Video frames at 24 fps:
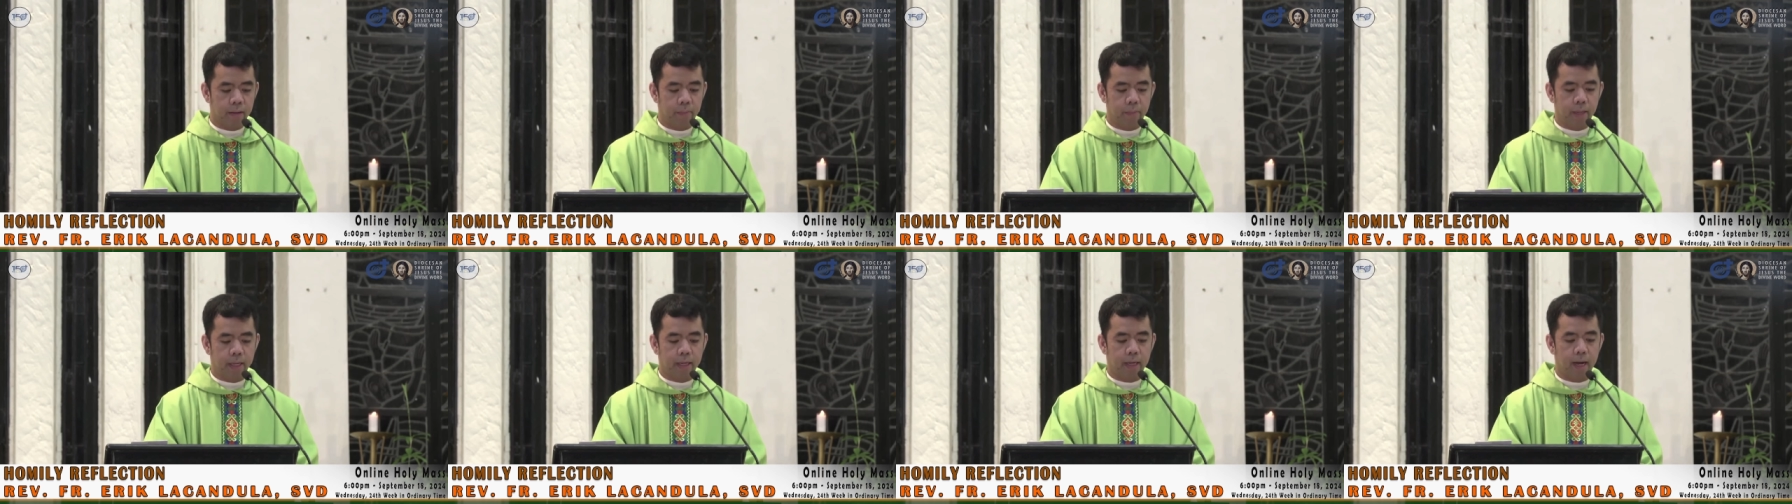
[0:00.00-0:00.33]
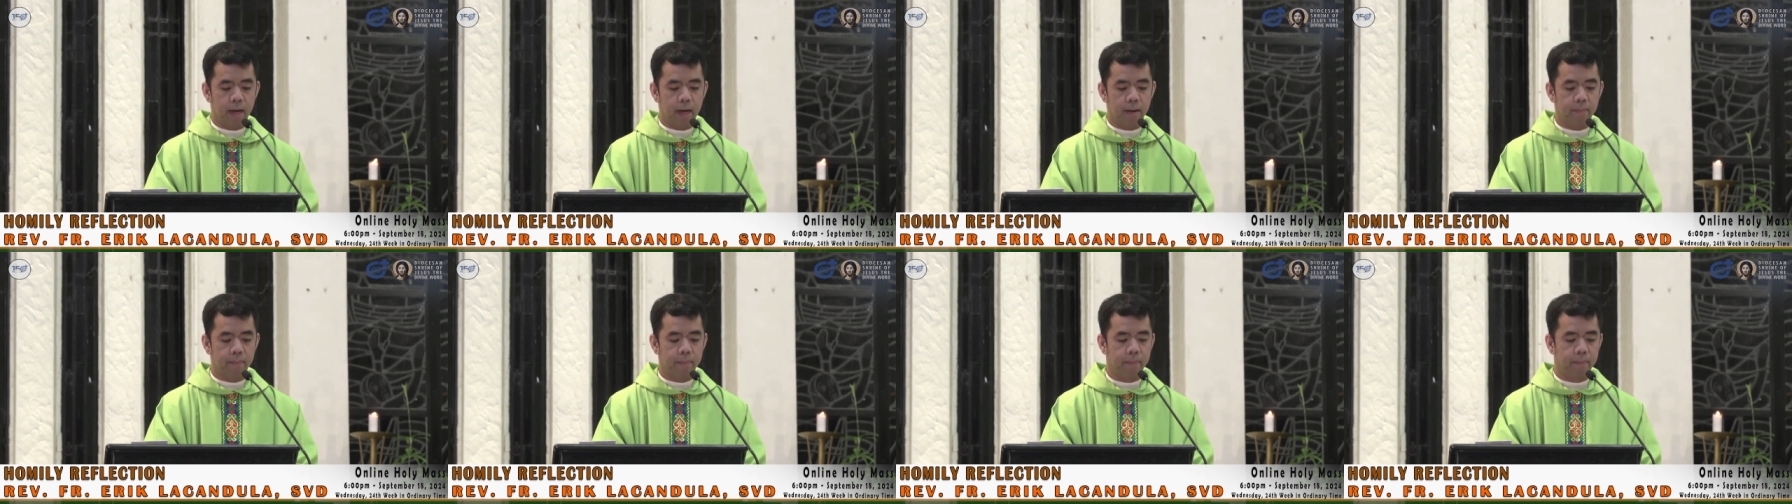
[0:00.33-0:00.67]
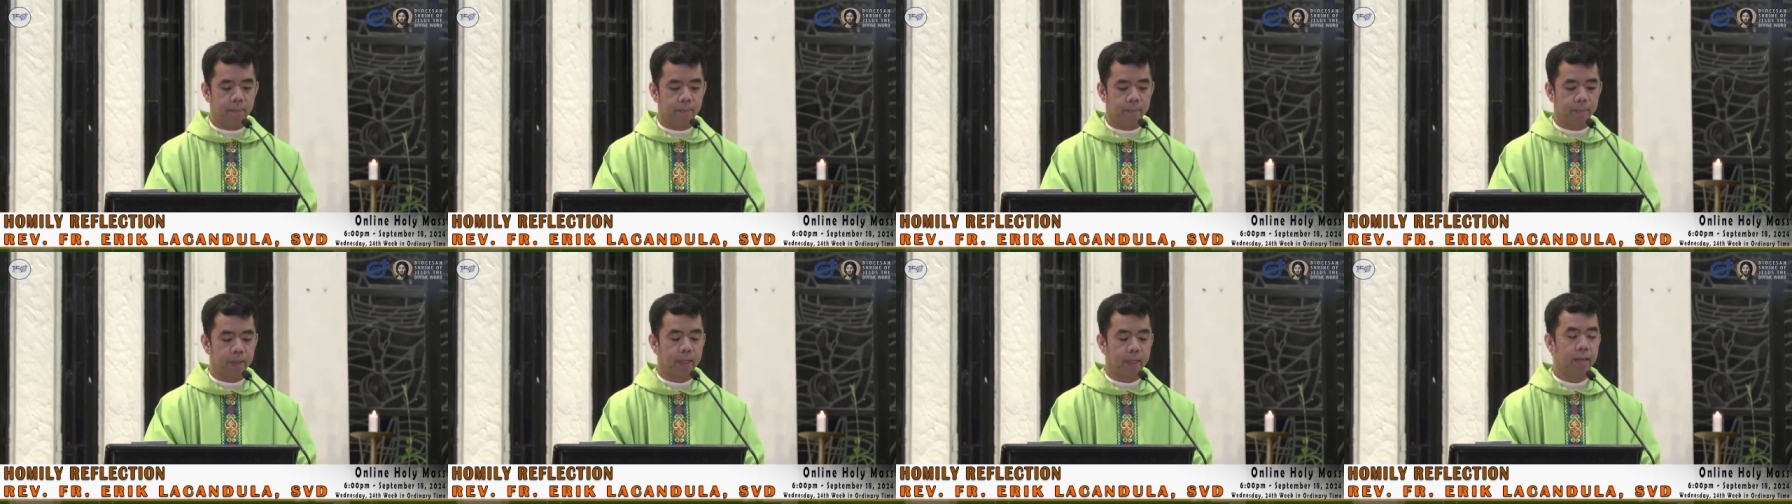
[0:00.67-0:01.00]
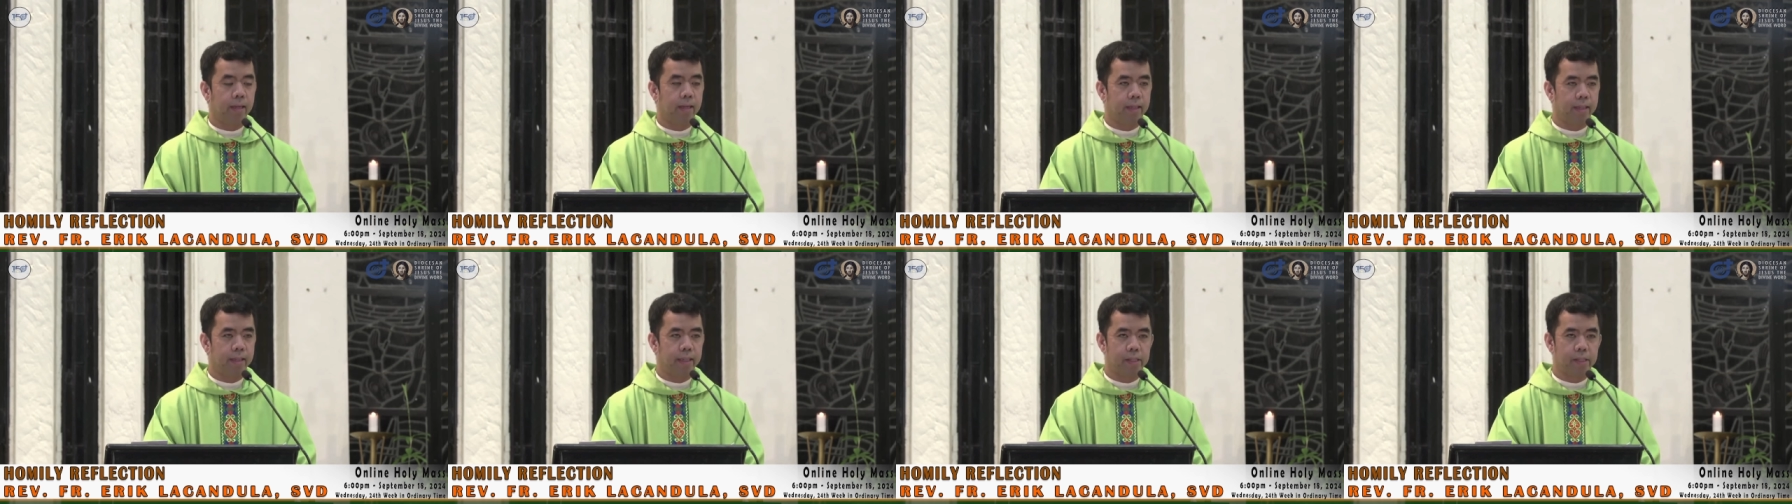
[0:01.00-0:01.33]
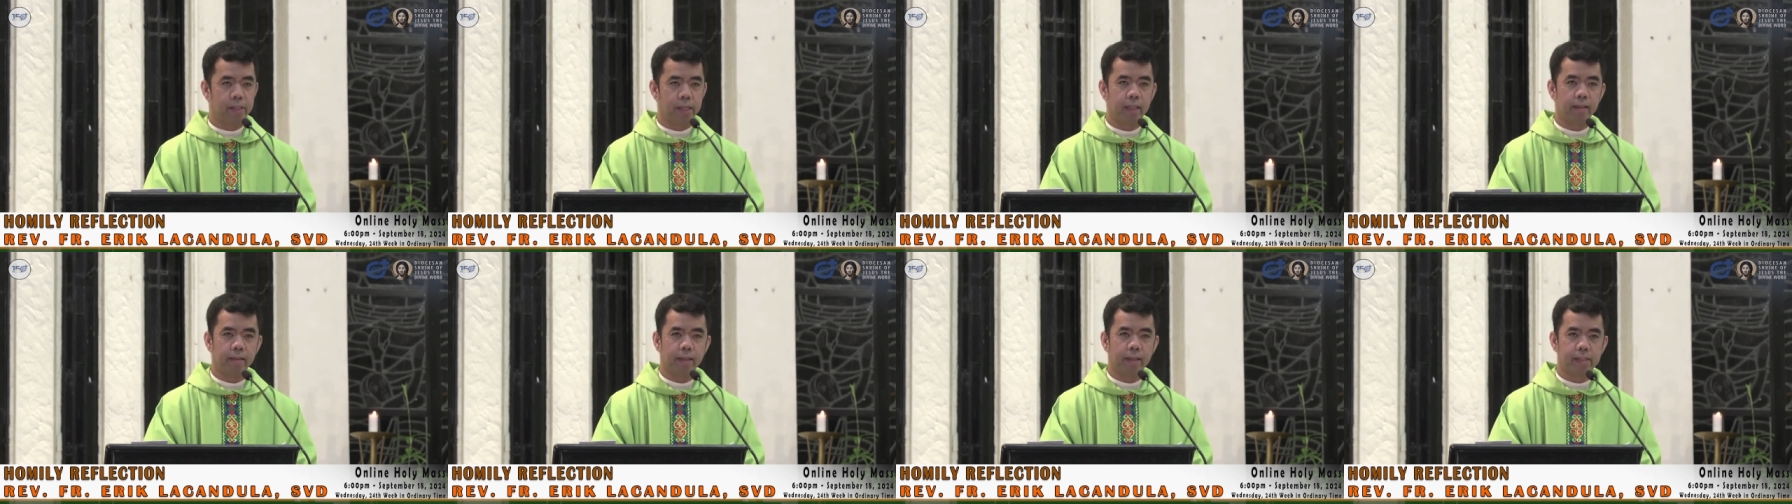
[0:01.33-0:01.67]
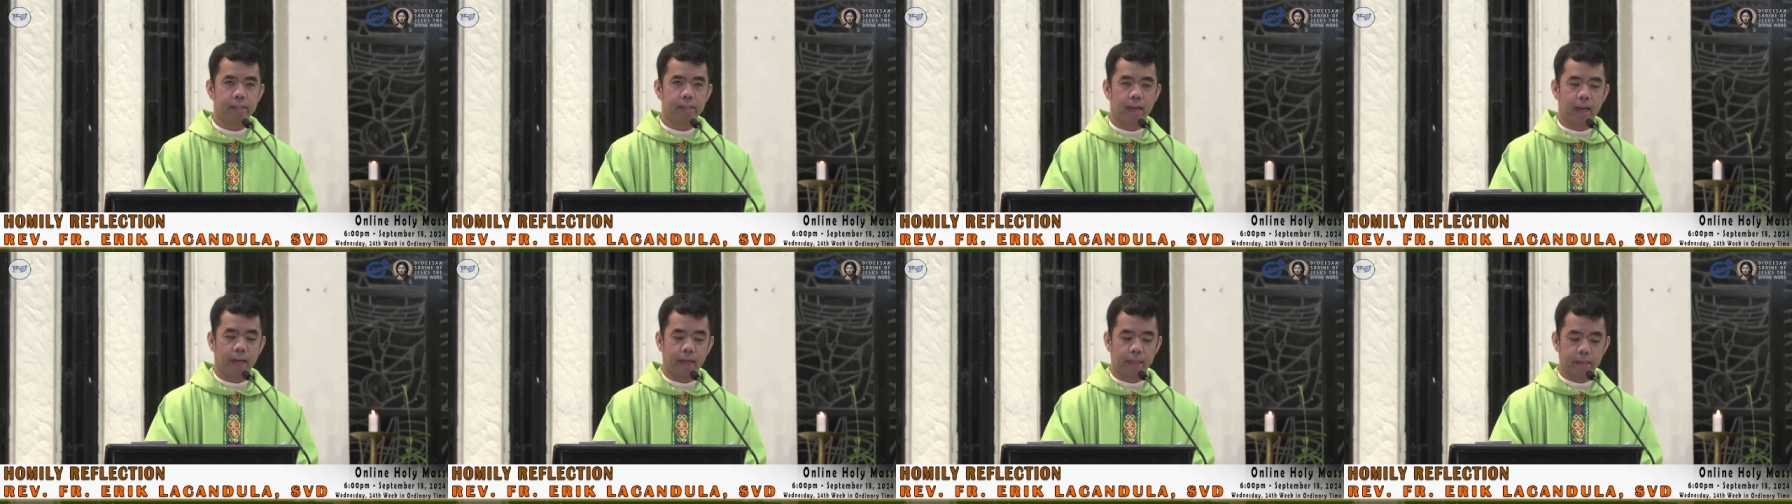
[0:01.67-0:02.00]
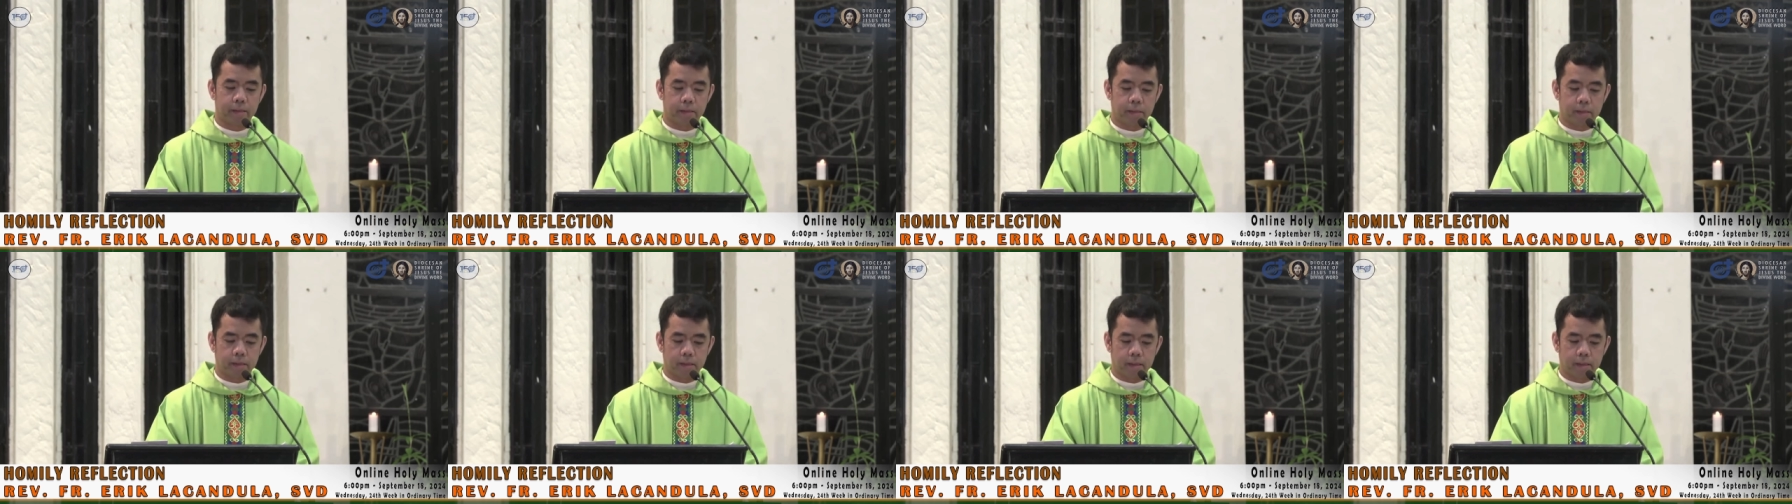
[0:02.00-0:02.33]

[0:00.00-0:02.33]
become desensitized.